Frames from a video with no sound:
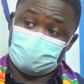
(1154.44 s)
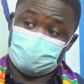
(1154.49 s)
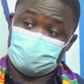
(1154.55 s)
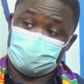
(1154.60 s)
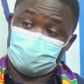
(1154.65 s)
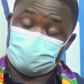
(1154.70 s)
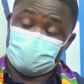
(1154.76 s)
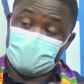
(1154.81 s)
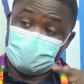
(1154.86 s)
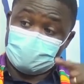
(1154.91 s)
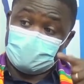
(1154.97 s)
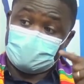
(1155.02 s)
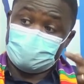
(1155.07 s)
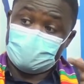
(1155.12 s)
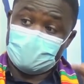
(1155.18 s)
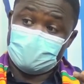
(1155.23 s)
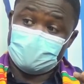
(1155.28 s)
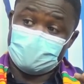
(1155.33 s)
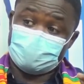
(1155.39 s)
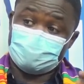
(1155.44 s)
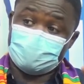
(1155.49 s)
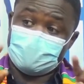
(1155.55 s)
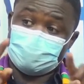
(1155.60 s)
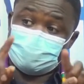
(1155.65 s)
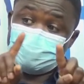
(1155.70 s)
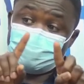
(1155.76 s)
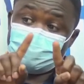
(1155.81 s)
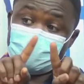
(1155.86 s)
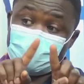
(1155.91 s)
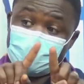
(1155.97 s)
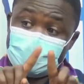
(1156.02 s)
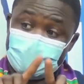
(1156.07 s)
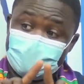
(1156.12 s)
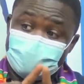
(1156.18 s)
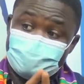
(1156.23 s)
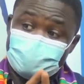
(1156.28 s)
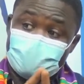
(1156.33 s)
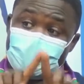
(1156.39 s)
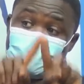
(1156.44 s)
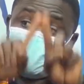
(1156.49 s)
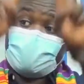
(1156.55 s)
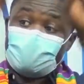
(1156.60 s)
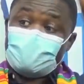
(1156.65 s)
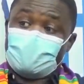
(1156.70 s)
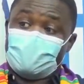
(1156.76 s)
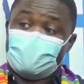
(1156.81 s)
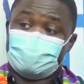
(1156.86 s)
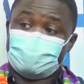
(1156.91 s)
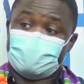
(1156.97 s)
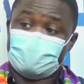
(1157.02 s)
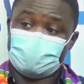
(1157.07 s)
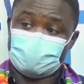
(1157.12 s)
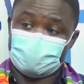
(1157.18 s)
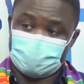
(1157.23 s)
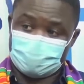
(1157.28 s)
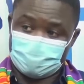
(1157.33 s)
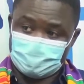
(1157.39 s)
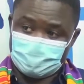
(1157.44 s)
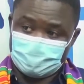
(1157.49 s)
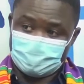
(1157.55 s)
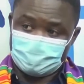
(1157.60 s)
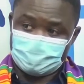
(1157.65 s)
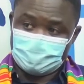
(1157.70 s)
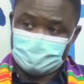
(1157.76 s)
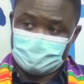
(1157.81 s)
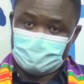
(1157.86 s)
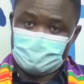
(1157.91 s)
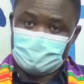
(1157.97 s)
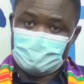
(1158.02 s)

project management for the entire organization. Okay.